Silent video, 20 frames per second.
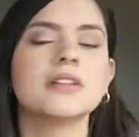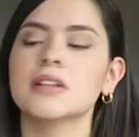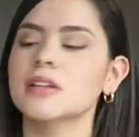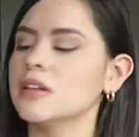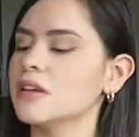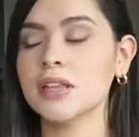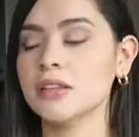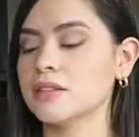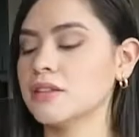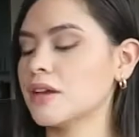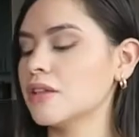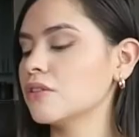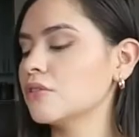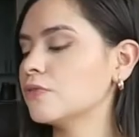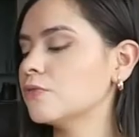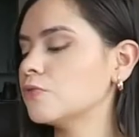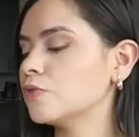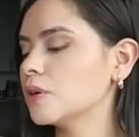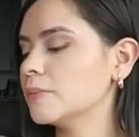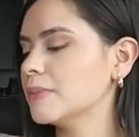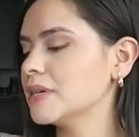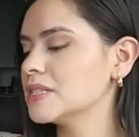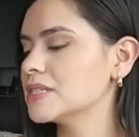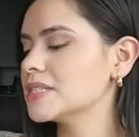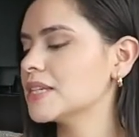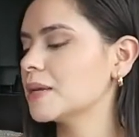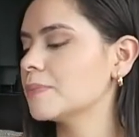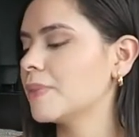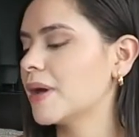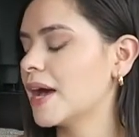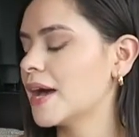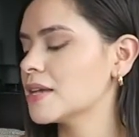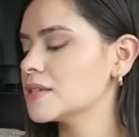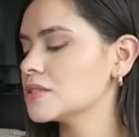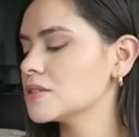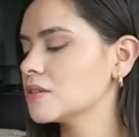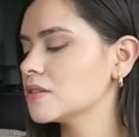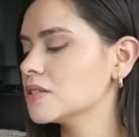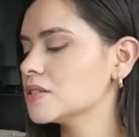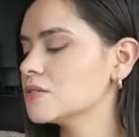Another 4 months had passed,
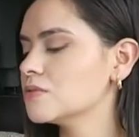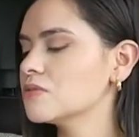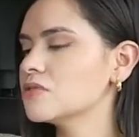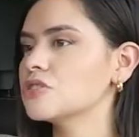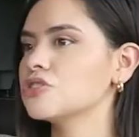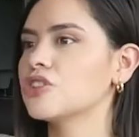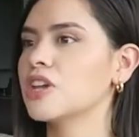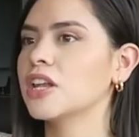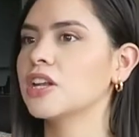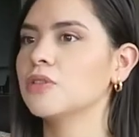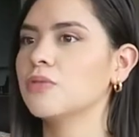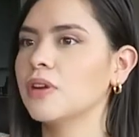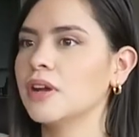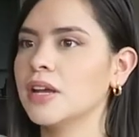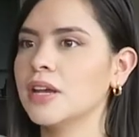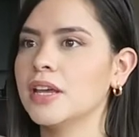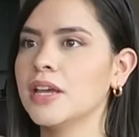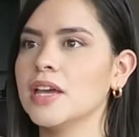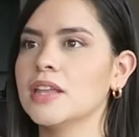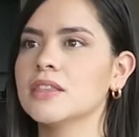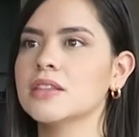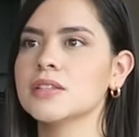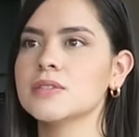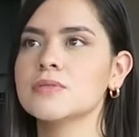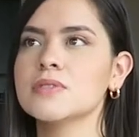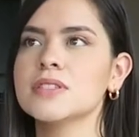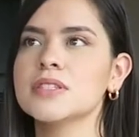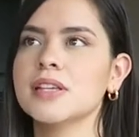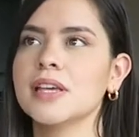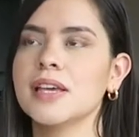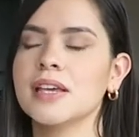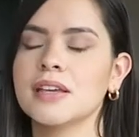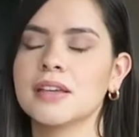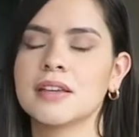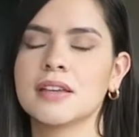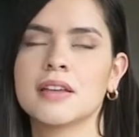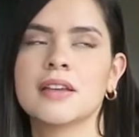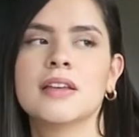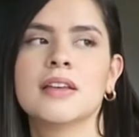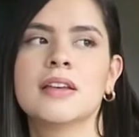so this was January, and this was
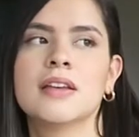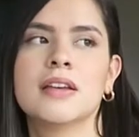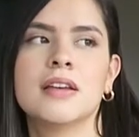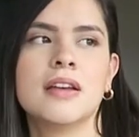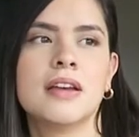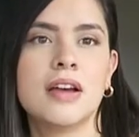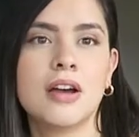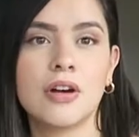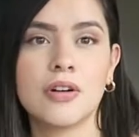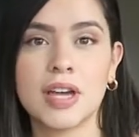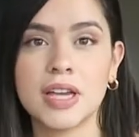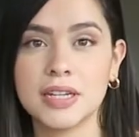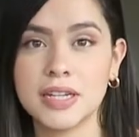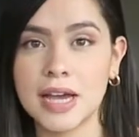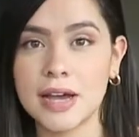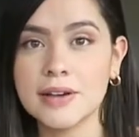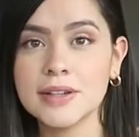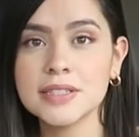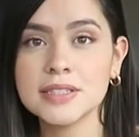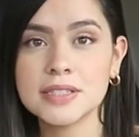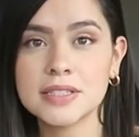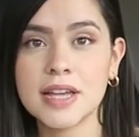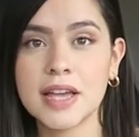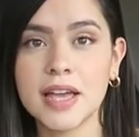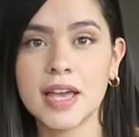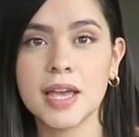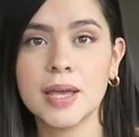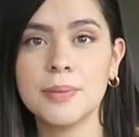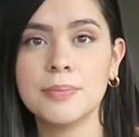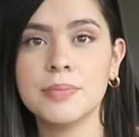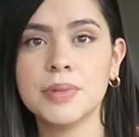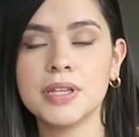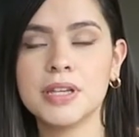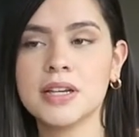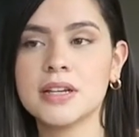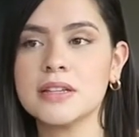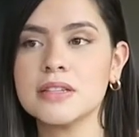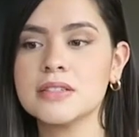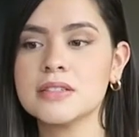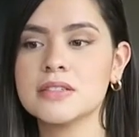like, okay, now it's time,
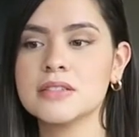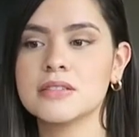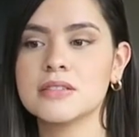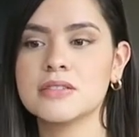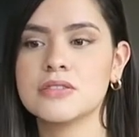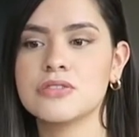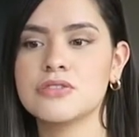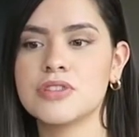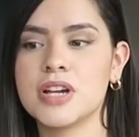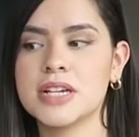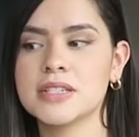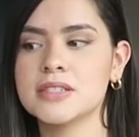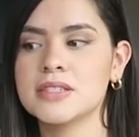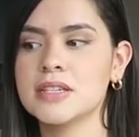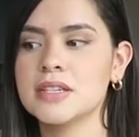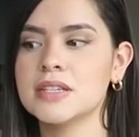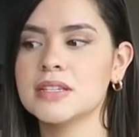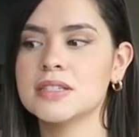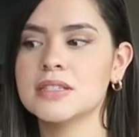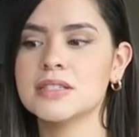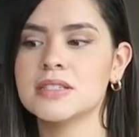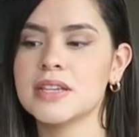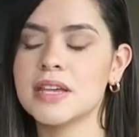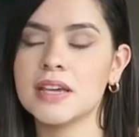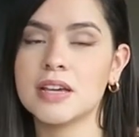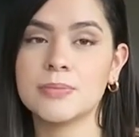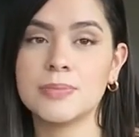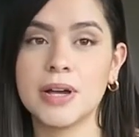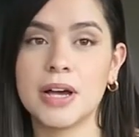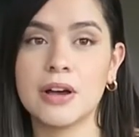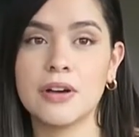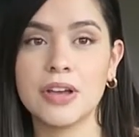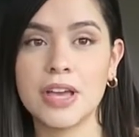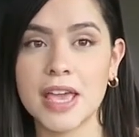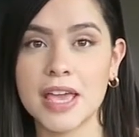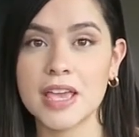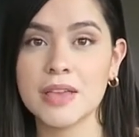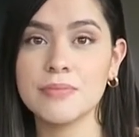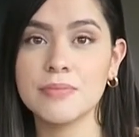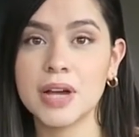because dresses take about
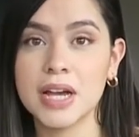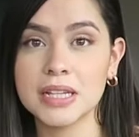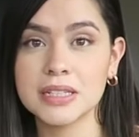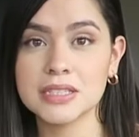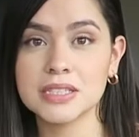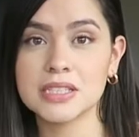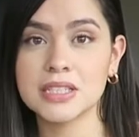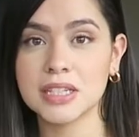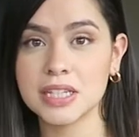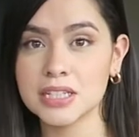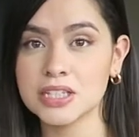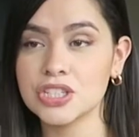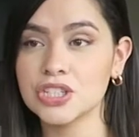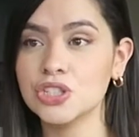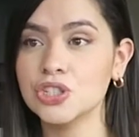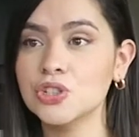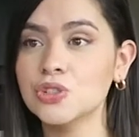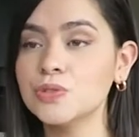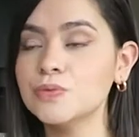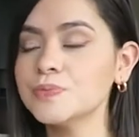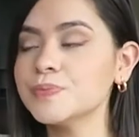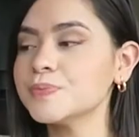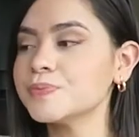8 months to get to you.